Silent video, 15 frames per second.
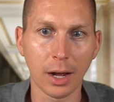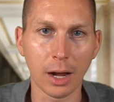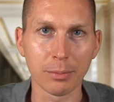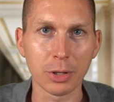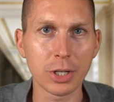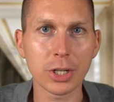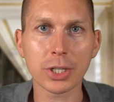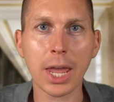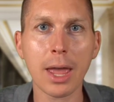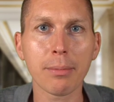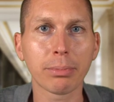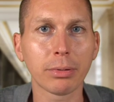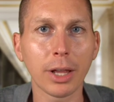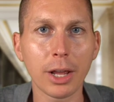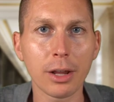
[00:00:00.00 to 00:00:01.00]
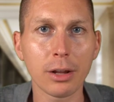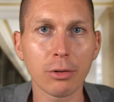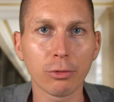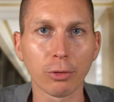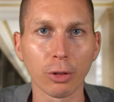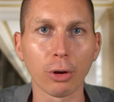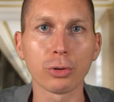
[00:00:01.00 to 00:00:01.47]
You just can't play
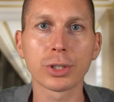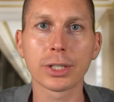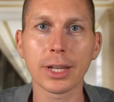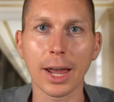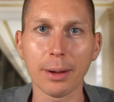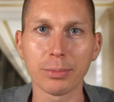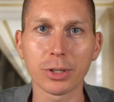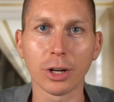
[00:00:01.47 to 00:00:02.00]
for those types